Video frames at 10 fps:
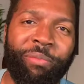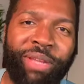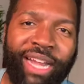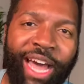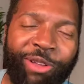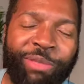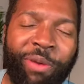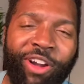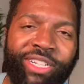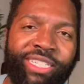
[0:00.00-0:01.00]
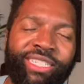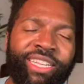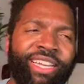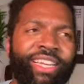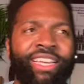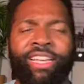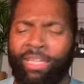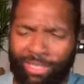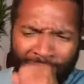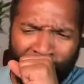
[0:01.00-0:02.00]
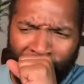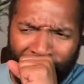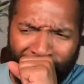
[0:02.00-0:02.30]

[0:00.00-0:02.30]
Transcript: And I was like, is that is that legal?